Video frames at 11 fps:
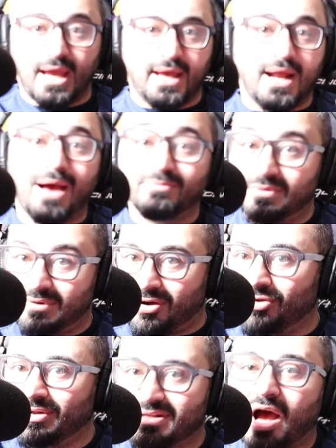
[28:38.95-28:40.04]
And I'm
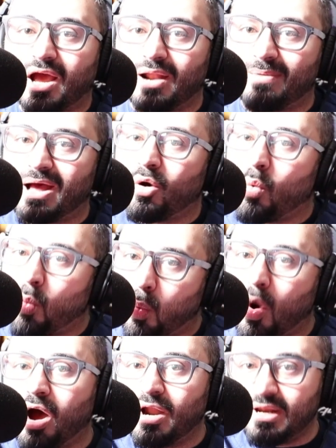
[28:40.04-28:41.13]
only talking about
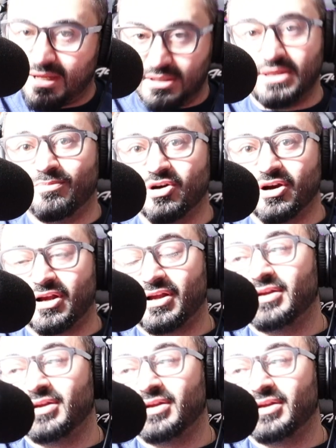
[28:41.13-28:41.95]
one ebook,